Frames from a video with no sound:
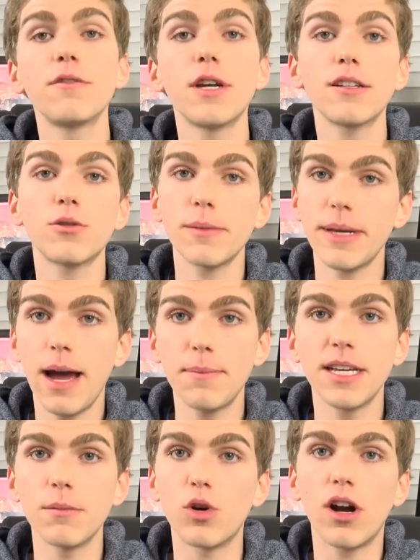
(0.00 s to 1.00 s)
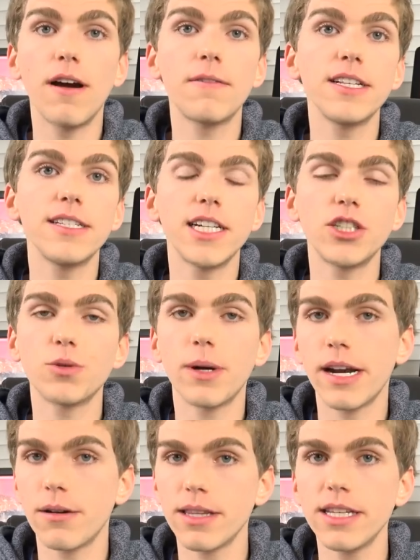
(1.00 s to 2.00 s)
And if you guys want to be updated more often, such as
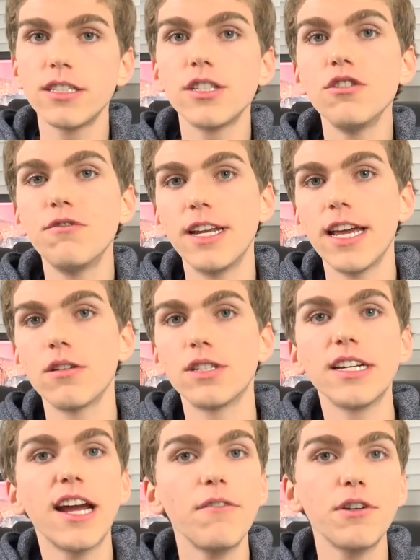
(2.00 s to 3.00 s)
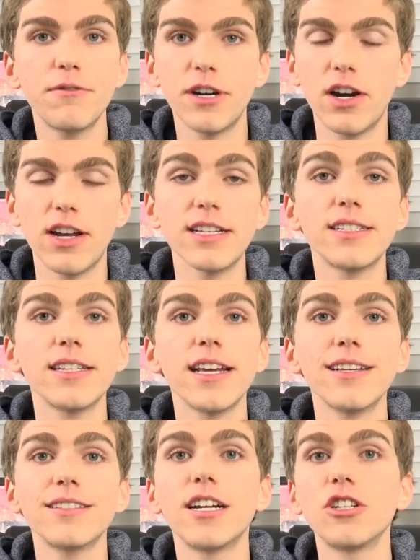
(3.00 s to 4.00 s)
when I release new videos and cover various
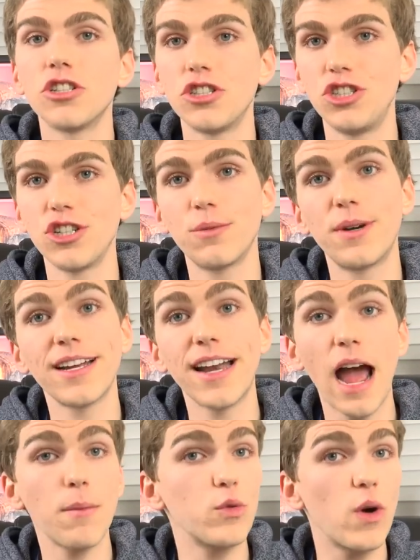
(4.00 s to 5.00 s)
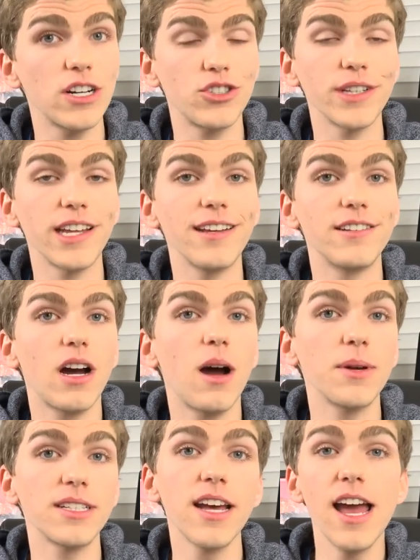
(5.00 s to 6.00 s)
things, such as jailbreak and Apple Watch related
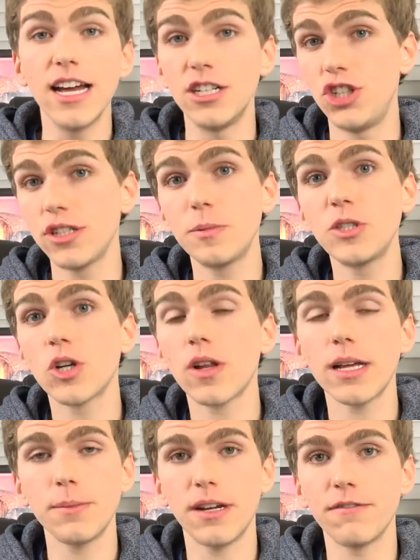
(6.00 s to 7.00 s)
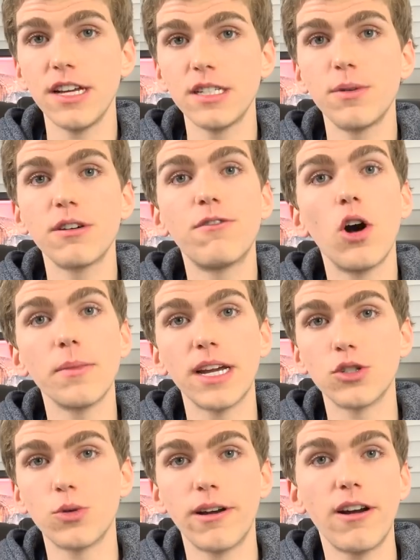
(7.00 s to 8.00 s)
topics, just be sure to like me on Facebook, follow me
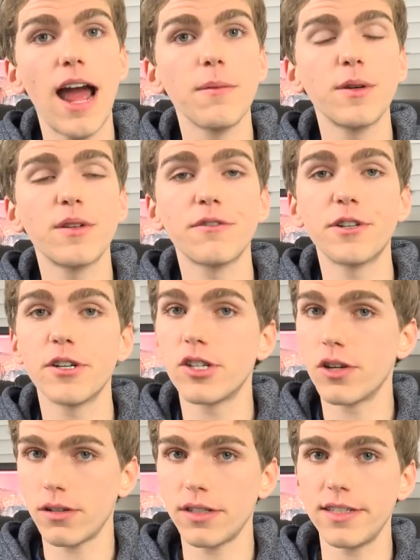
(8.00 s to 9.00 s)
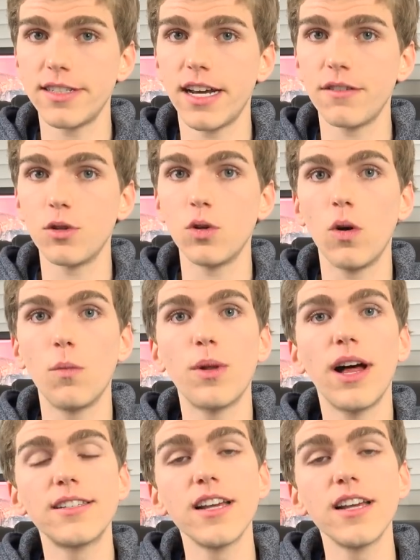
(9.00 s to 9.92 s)
on Twitter, add me one of your circles inside of Google+,